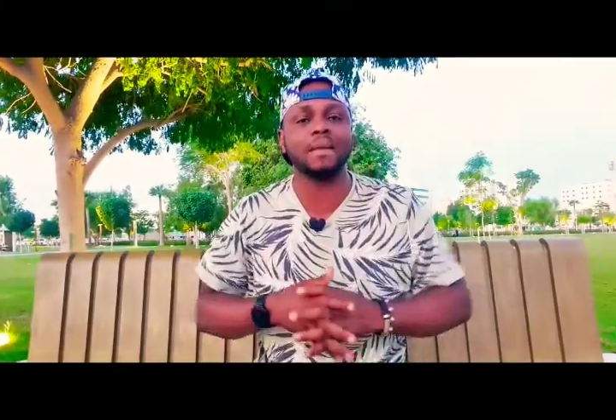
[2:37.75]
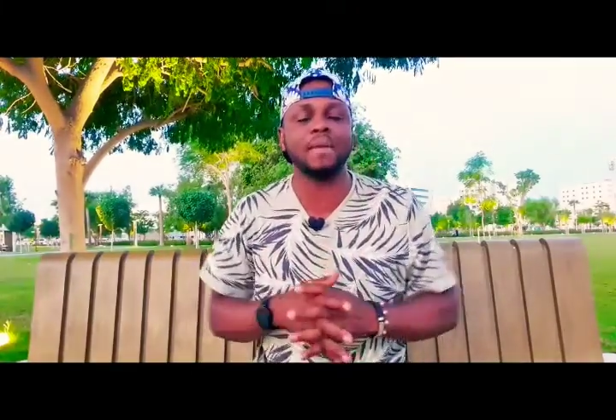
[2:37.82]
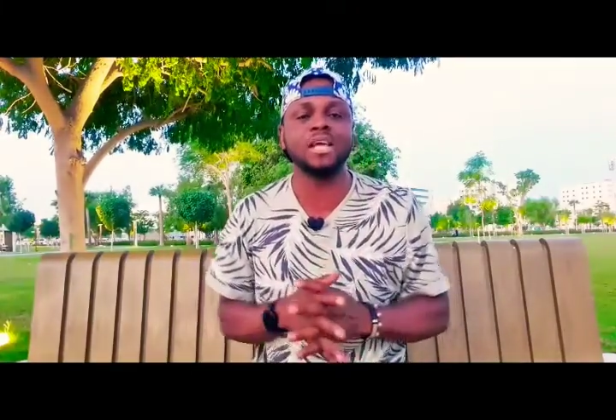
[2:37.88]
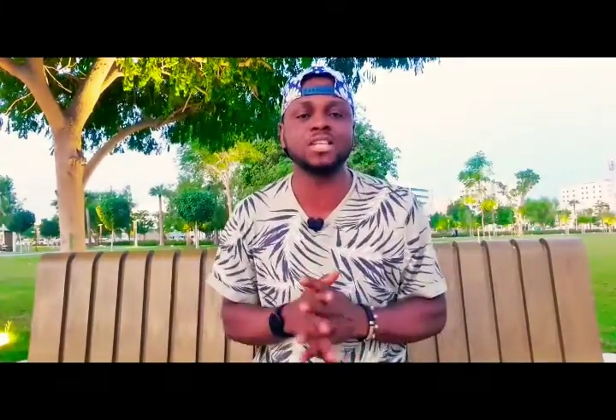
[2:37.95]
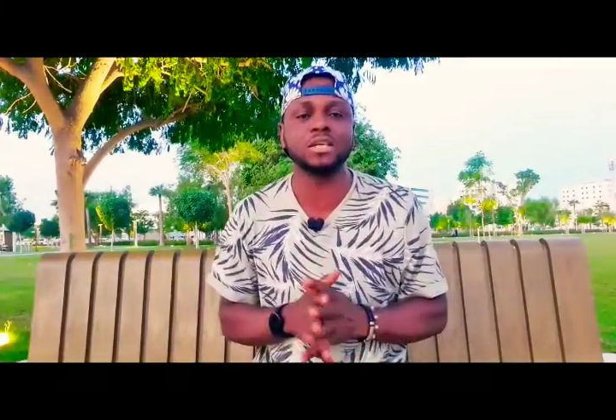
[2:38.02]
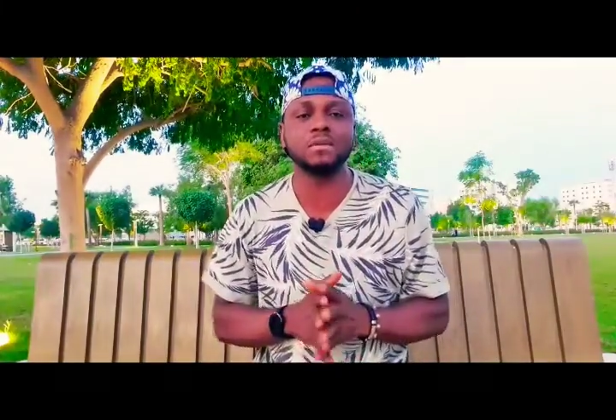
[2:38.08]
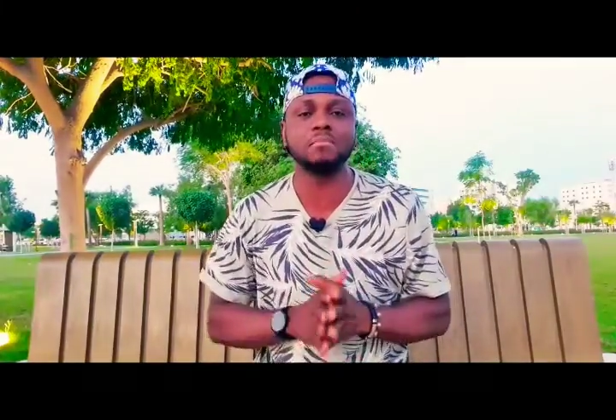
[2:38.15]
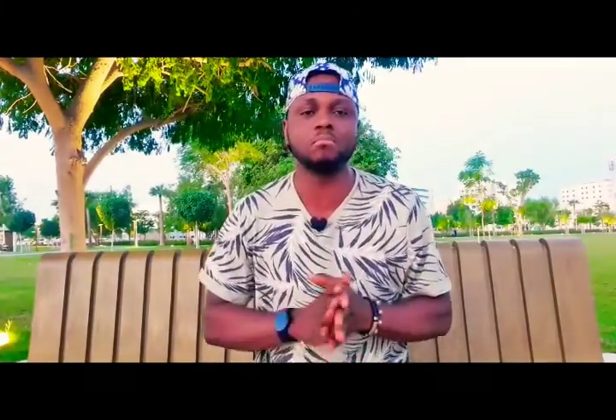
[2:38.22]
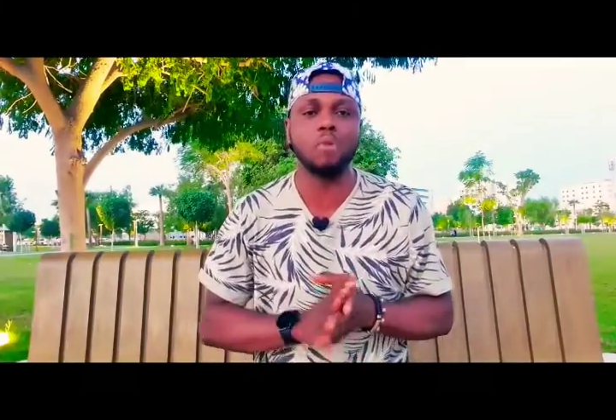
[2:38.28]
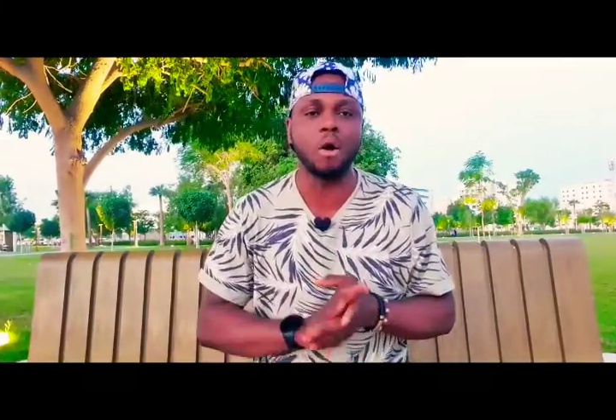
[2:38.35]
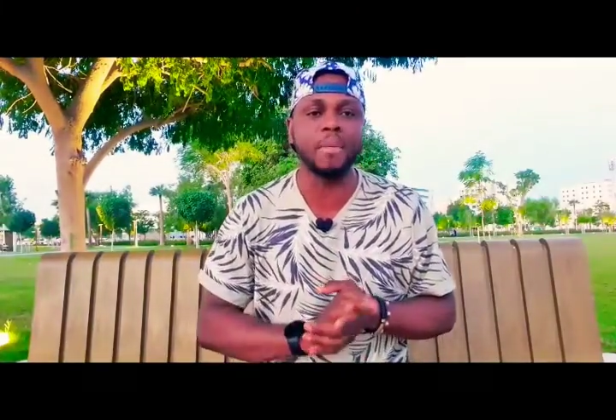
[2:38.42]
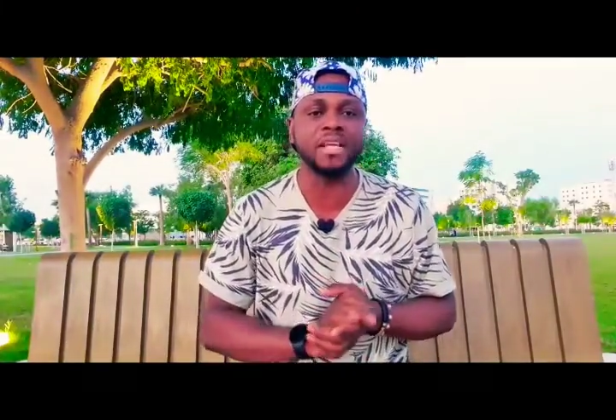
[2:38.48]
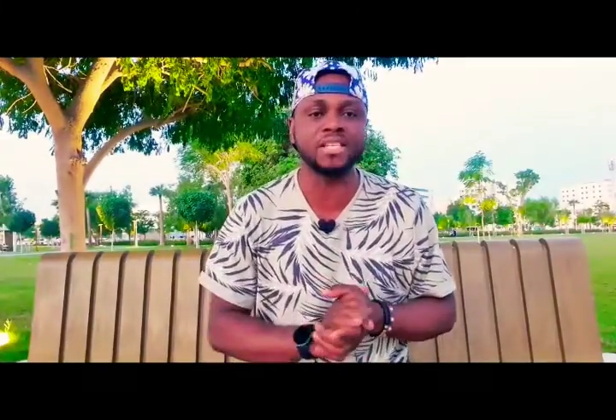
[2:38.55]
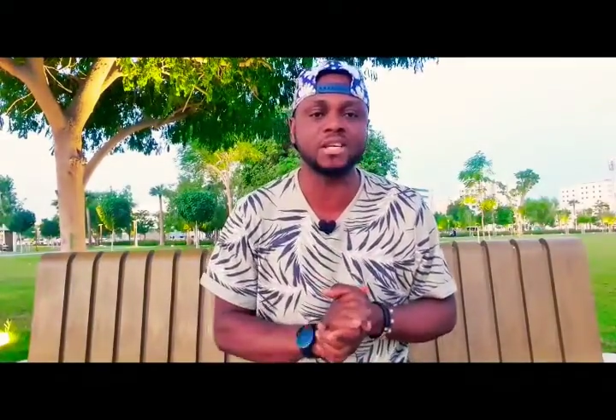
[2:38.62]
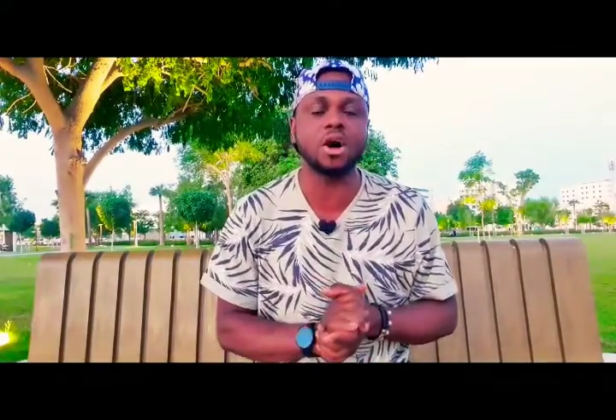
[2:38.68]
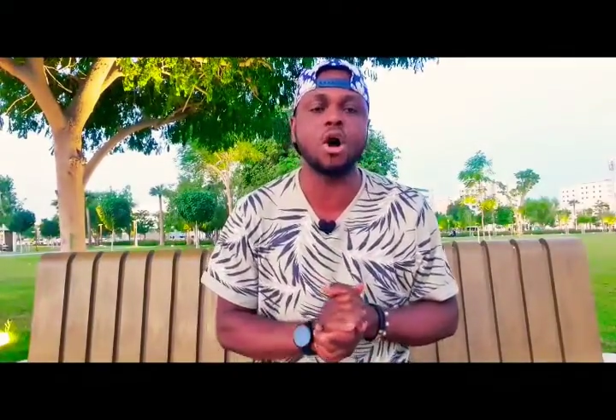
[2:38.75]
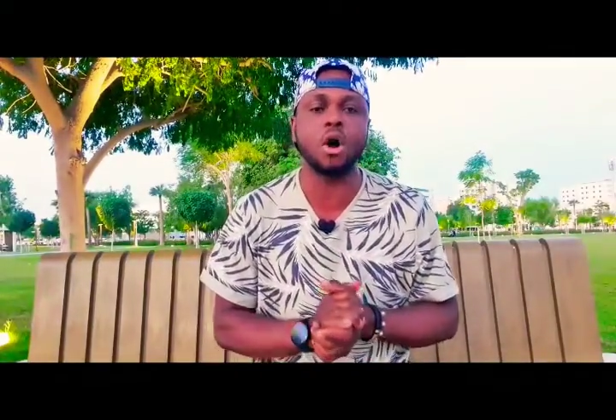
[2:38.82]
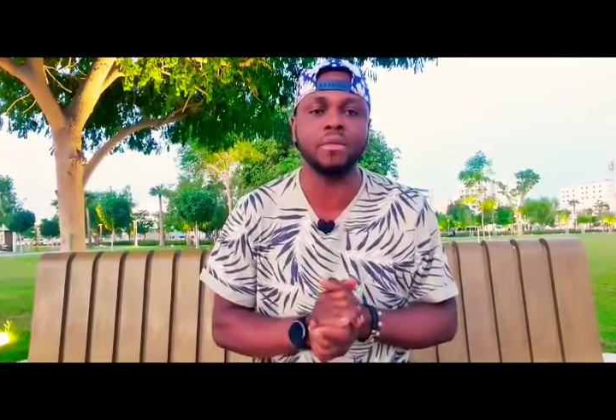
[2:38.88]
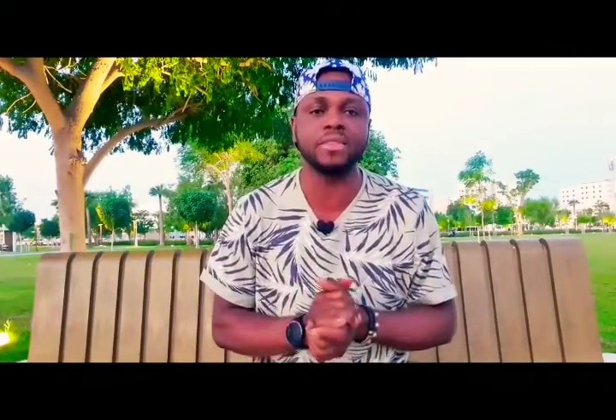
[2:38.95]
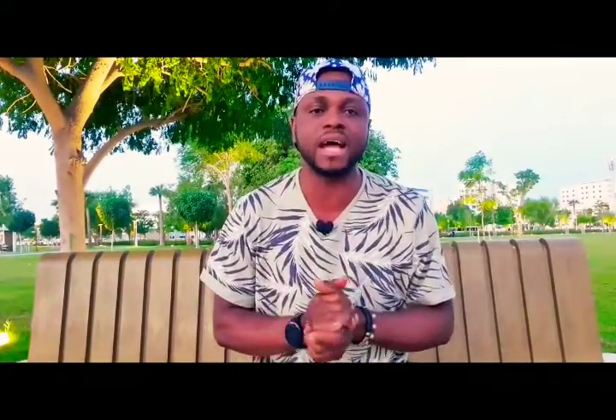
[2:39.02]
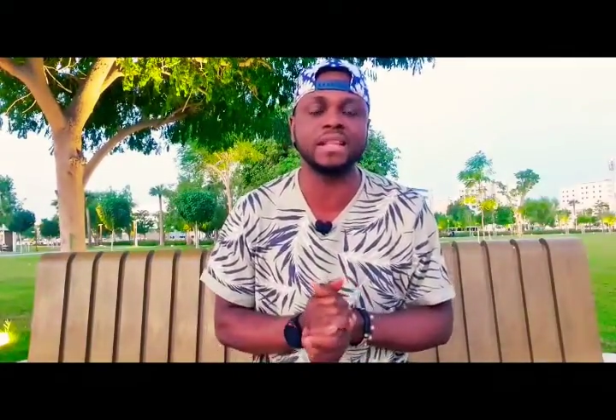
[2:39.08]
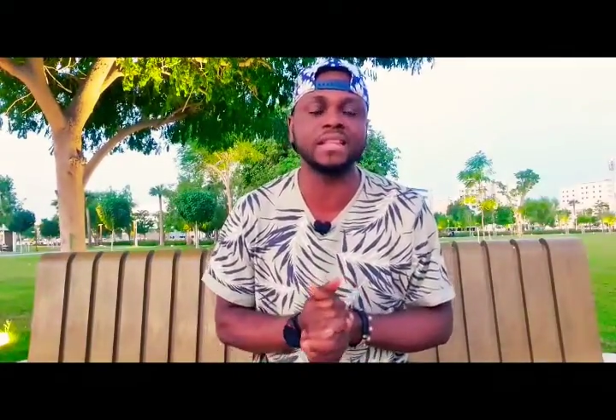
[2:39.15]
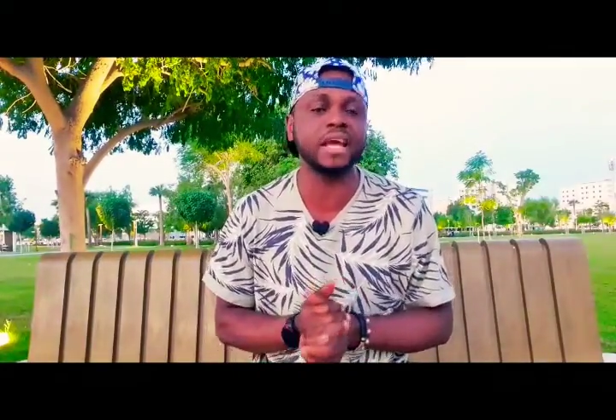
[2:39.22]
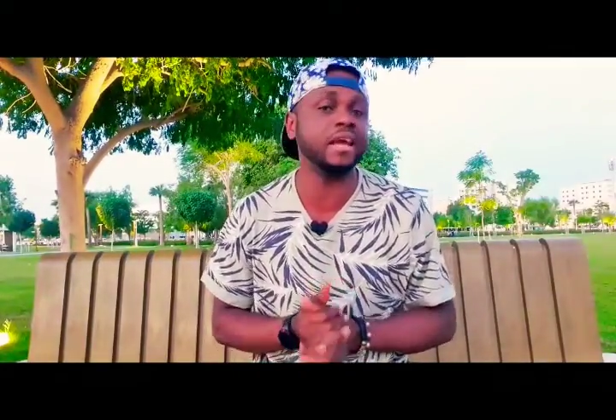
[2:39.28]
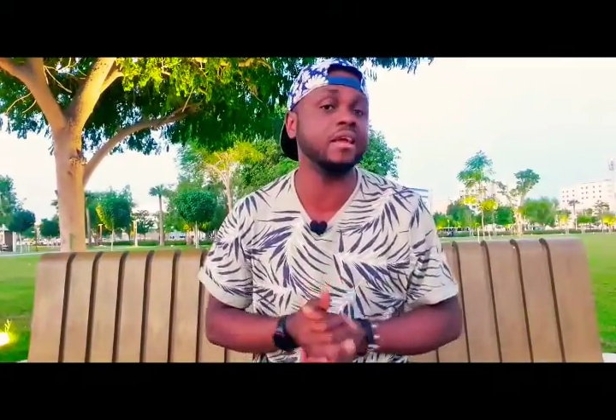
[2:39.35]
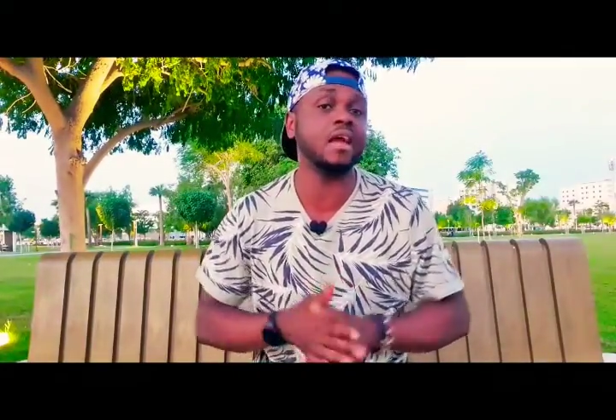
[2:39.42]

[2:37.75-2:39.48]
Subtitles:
amazing moment on that day.